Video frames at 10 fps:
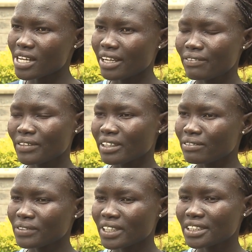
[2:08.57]
they are living
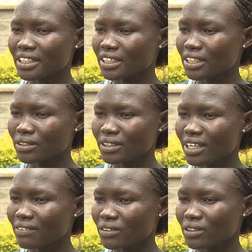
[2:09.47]
in village and they don't have